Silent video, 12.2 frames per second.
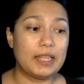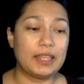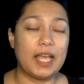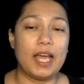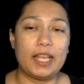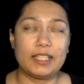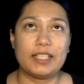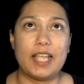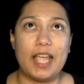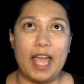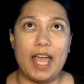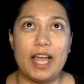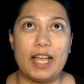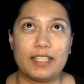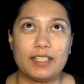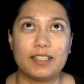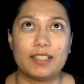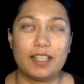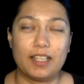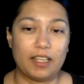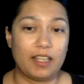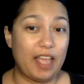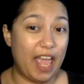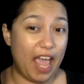not as
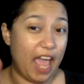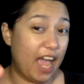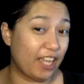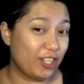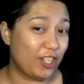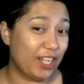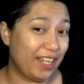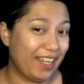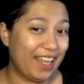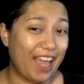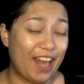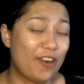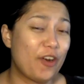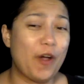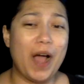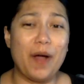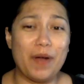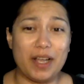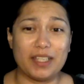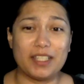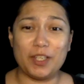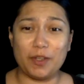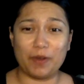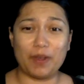ashy. I don't know how
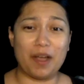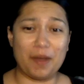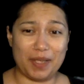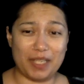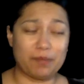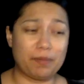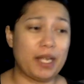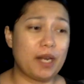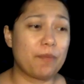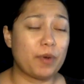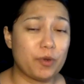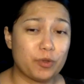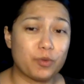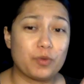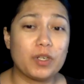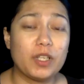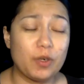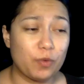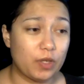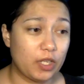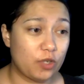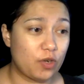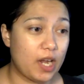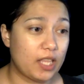else to explain it, but it was really,
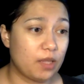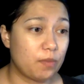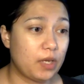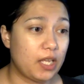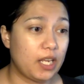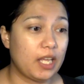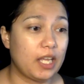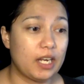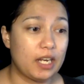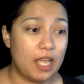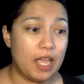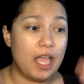really dry at the beginning.